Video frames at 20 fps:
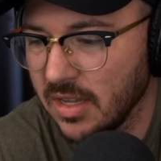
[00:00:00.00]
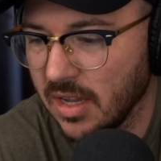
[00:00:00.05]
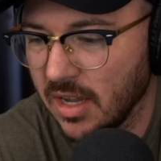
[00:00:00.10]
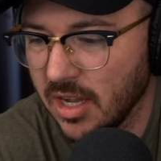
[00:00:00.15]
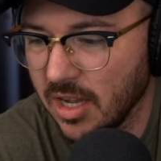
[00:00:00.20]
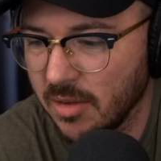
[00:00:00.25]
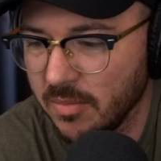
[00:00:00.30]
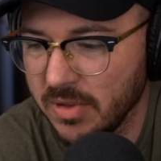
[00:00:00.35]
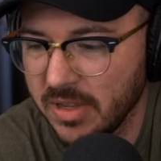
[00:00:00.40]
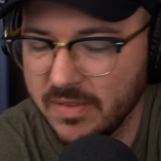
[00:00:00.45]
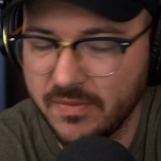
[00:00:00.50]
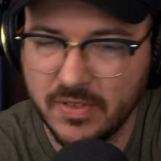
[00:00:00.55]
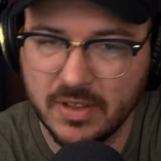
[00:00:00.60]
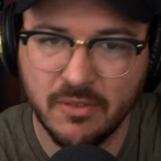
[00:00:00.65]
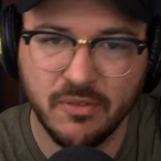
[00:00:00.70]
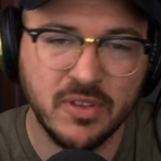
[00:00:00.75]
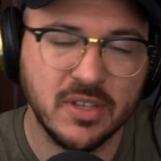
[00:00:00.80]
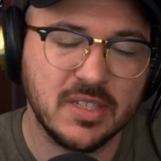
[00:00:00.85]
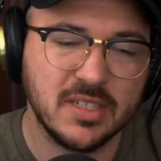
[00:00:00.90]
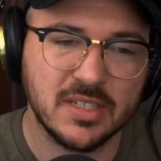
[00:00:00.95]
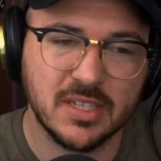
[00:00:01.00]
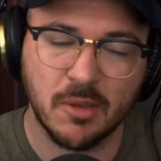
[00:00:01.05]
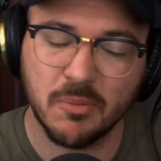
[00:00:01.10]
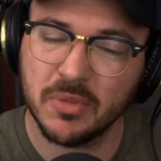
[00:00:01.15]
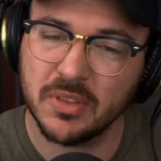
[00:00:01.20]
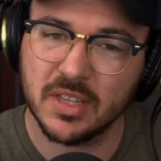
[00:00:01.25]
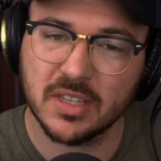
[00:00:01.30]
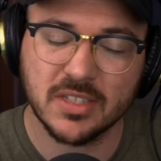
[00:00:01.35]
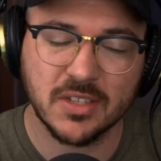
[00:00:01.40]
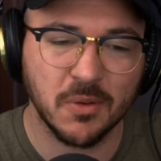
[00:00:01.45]
If it's
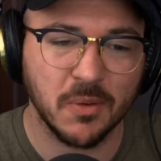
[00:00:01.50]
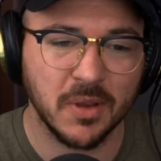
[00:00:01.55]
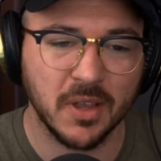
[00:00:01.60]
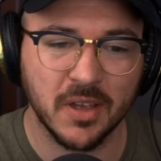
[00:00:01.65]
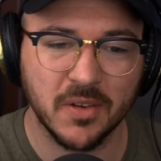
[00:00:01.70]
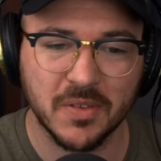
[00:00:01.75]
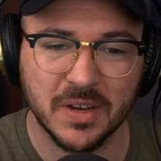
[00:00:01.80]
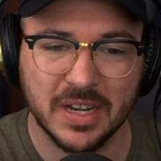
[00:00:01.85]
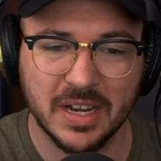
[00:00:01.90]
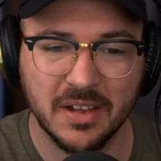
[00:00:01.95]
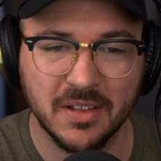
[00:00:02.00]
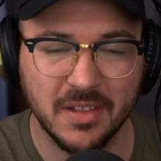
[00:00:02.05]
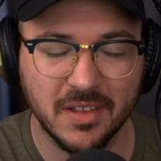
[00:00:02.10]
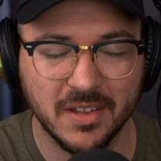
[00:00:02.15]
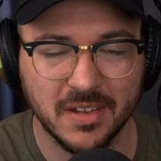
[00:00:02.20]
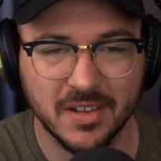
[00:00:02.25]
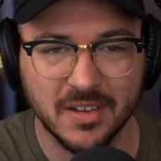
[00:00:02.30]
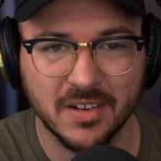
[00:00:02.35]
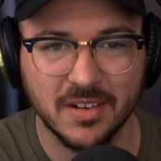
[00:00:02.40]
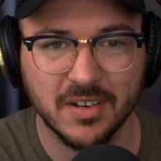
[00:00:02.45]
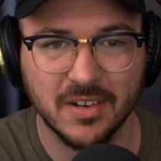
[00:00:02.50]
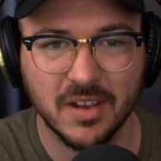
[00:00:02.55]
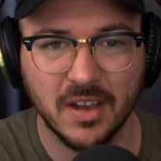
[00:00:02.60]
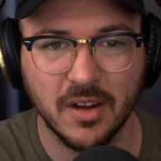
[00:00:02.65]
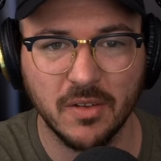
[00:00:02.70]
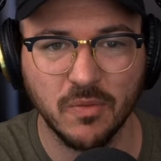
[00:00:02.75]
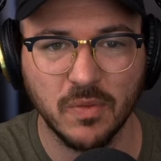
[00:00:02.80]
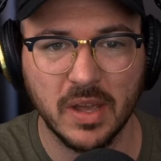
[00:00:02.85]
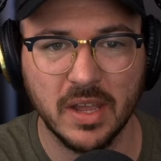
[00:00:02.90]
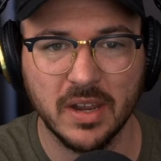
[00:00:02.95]
something that's going on right now, like on
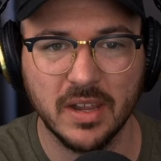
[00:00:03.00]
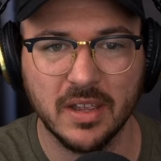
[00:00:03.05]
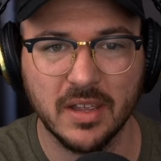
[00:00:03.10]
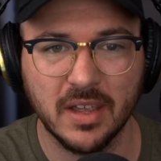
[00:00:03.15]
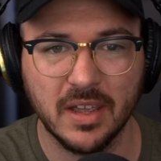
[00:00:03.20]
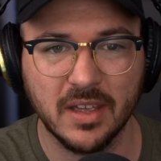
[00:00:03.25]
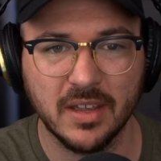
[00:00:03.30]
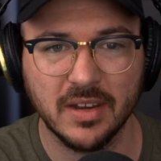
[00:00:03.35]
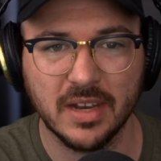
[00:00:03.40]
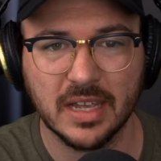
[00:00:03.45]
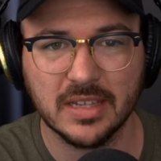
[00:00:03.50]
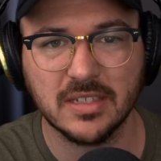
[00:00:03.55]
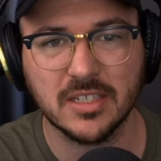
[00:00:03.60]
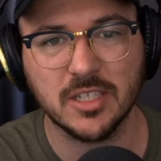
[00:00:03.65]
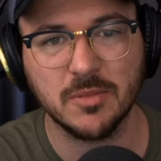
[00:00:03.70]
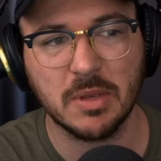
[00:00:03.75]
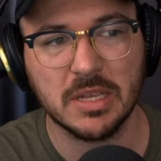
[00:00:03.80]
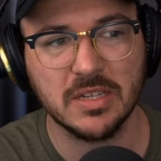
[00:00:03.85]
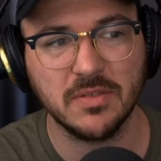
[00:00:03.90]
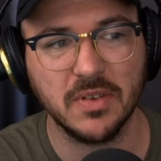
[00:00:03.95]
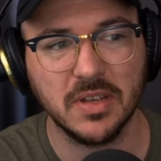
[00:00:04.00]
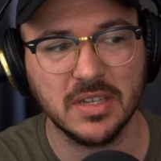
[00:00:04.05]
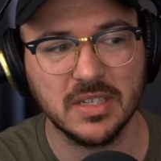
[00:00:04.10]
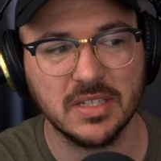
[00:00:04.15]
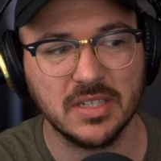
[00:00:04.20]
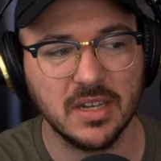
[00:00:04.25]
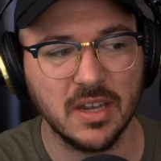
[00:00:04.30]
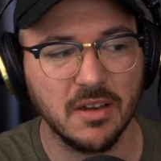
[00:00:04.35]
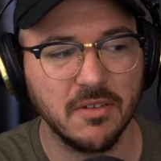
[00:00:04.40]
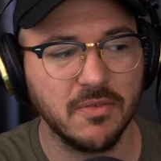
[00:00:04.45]
Reddit and NASA Spaceflight and
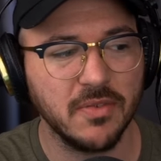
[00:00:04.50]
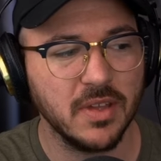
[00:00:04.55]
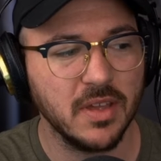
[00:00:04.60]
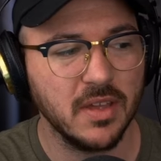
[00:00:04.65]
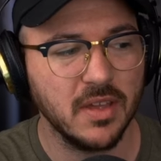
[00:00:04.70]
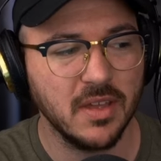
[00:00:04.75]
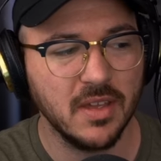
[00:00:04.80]
stuff,